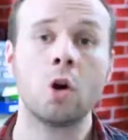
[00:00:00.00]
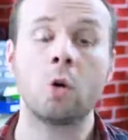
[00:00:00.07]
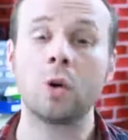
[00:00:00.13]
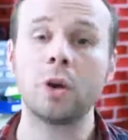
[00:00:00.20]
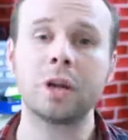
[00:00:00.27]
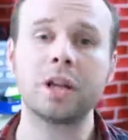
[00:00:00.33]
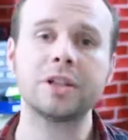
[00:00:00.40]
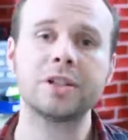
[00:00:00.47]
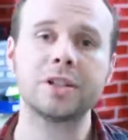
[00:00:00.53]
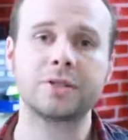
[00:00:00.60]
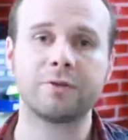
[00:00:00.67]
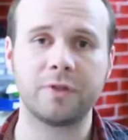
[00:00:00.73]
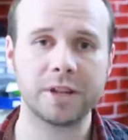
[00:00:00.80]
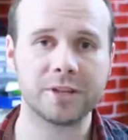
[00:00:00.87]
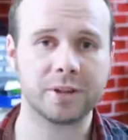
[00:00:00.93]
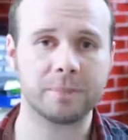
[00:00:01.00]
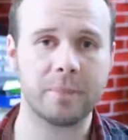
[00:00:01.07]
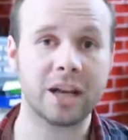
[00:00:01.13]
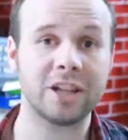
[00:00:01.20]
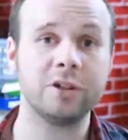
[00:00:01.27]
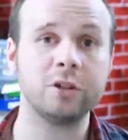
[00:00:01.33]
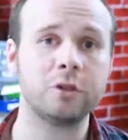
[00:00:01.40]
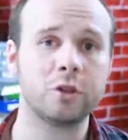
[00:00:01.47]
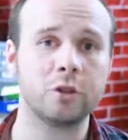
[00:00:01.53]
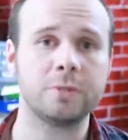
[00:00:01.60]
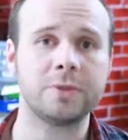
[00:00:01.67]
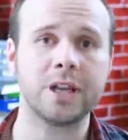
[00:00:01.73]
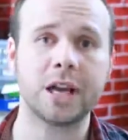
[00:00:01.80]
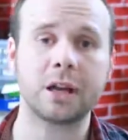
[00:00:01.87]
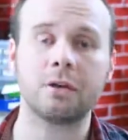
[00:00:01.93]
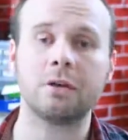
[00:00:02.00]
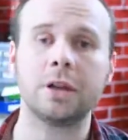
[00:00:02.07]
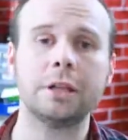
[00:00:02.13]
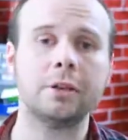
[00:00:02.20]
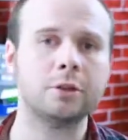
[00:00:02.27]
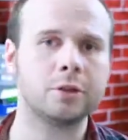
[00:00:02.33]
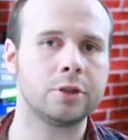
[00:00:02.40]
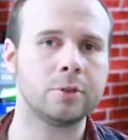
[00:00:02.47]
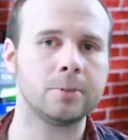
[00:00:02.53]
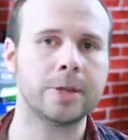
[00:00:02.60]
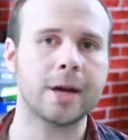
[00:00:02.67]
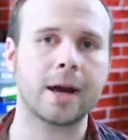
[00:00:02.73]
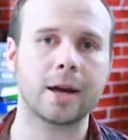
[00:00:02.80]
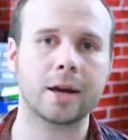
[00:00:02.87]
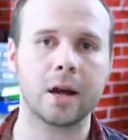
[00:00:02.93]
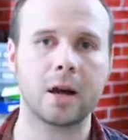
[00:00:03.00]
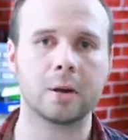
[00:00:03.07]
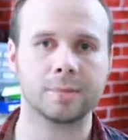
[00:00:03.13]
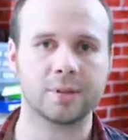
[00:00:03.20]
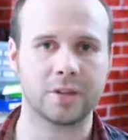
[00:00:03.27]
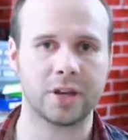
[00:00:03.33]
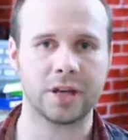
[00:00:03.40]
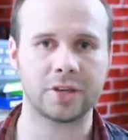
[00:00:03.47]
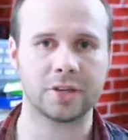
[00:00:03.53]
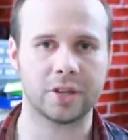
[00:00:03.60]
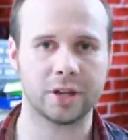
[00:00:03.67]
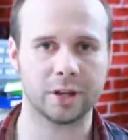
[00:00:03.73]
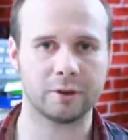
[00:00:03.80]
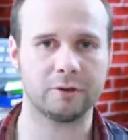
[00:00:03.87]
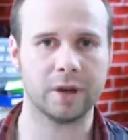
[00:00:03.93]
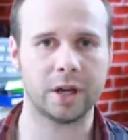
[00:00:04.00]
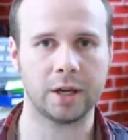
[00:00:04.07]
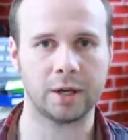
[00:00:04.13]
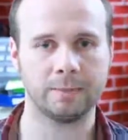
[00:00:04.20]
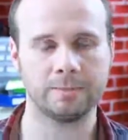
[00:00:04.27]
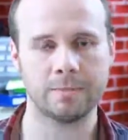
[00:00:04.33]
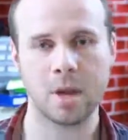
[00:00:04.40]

or you can just visit my YouTube channel at youtube.com/gigafied.